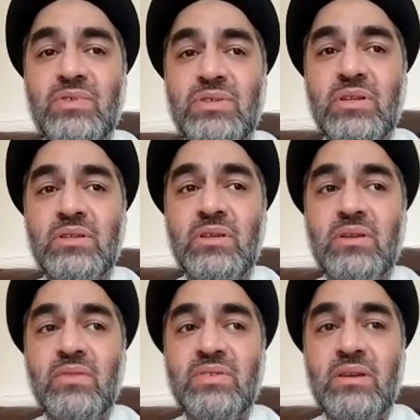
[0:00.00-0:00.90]
visiting the
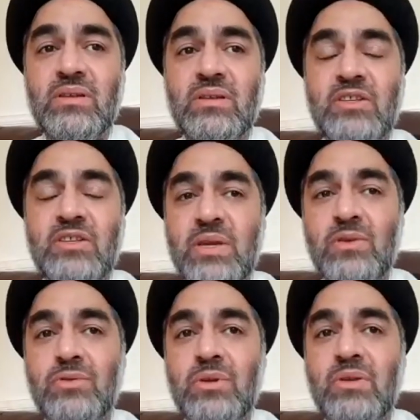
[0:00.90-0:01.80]
different centers and
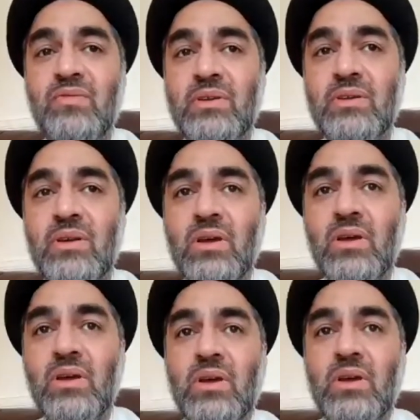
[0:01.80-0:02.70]
speaking to the different
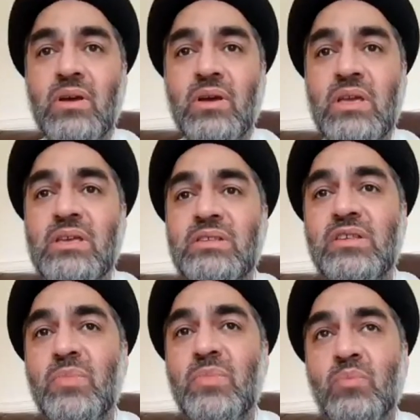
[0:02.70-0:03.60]

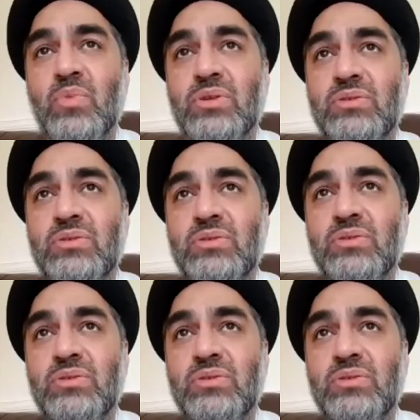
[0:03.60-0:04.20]
EC members.